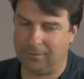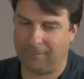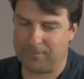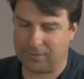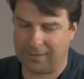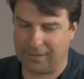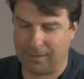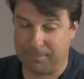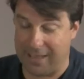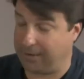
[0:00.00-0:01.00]
are
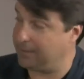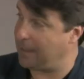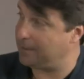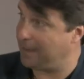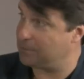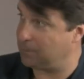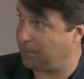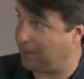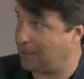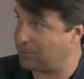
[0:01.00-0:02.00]
abandoning that name
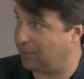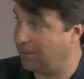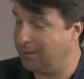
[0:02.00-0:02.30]
super angel